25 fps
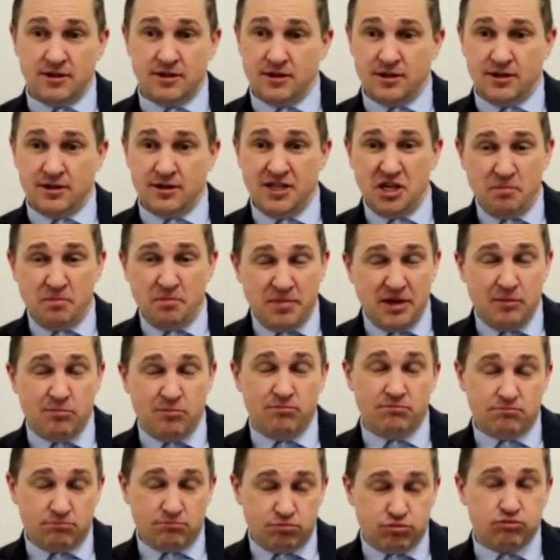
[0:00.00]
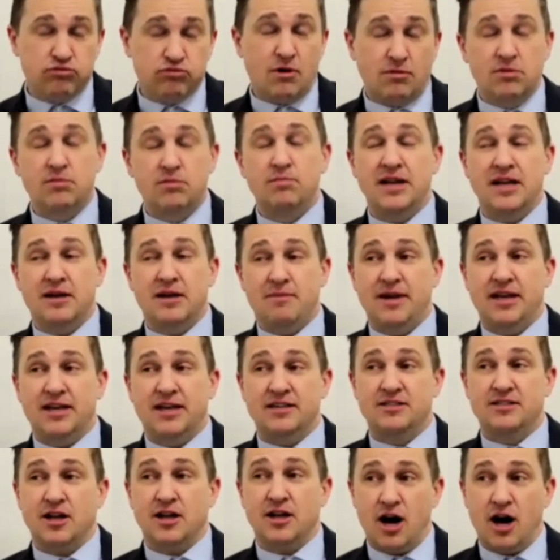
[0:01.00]
you'd be probably
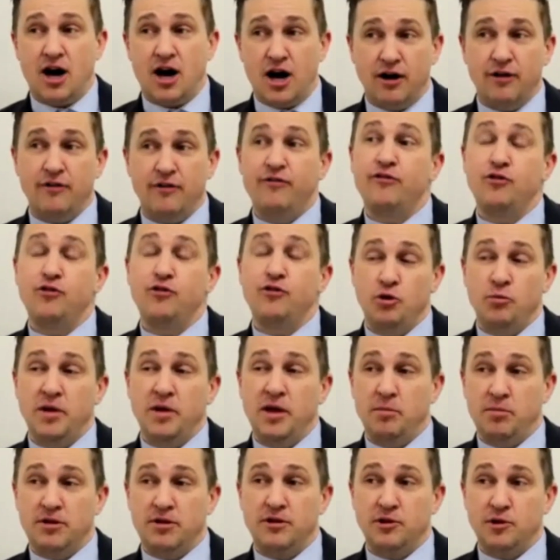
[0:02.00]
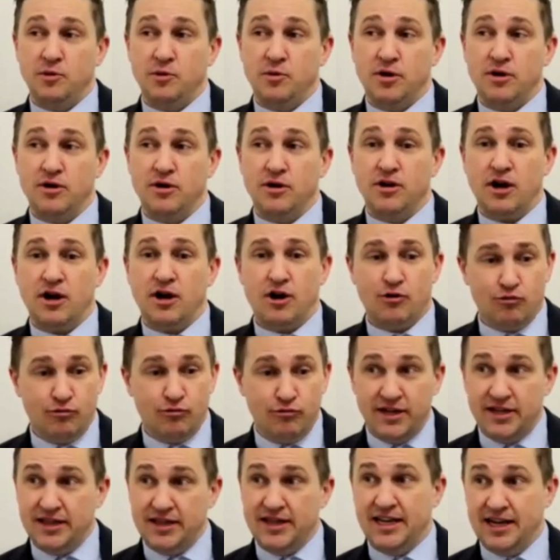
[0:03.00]
amazed how few people in the world are
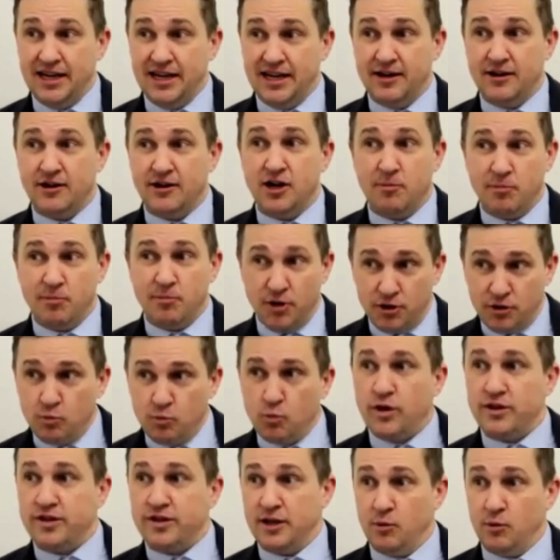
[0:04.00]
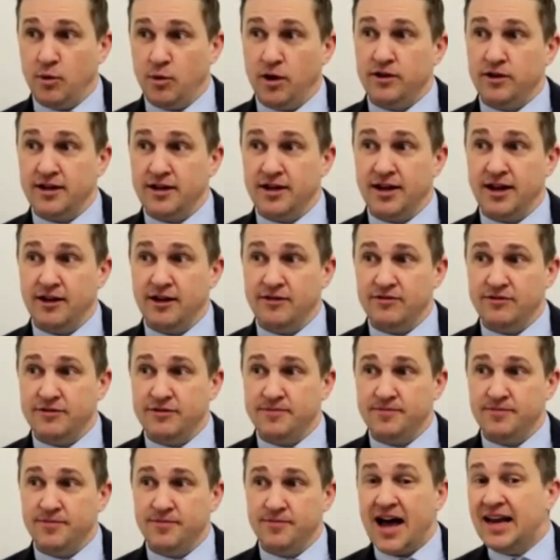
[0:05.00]
really clear about what they want in life
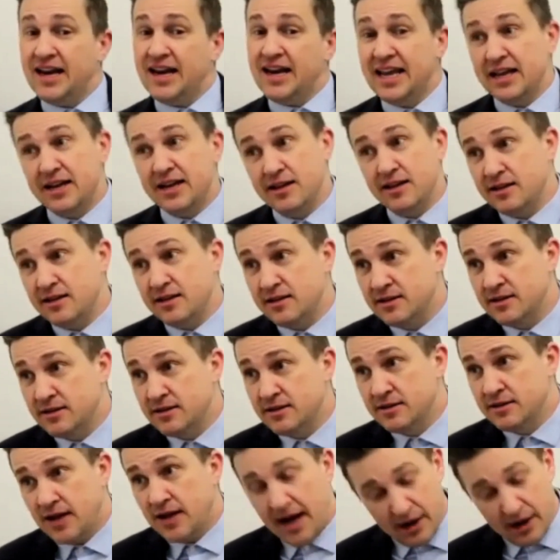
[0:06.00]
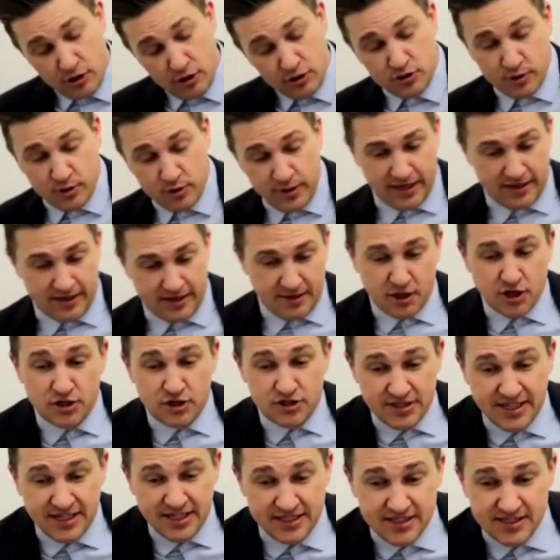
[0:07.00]
and again i also get because
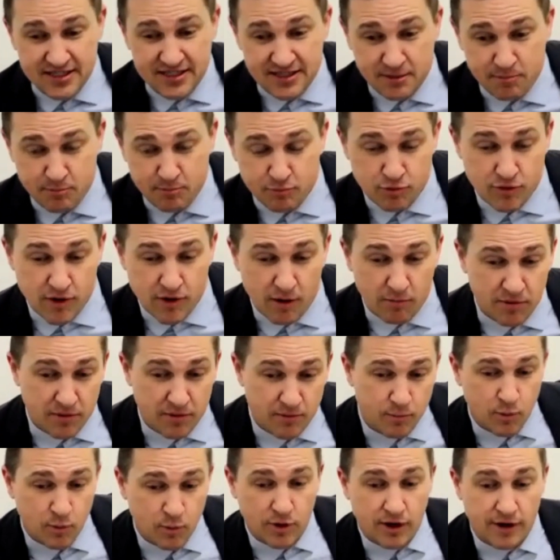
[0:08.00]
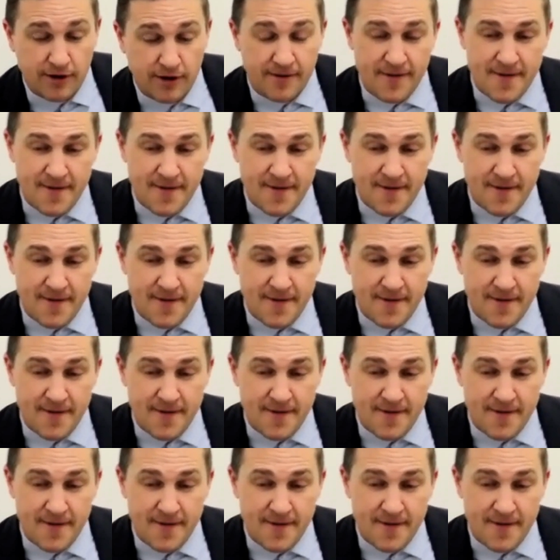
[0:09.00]
this is the problem where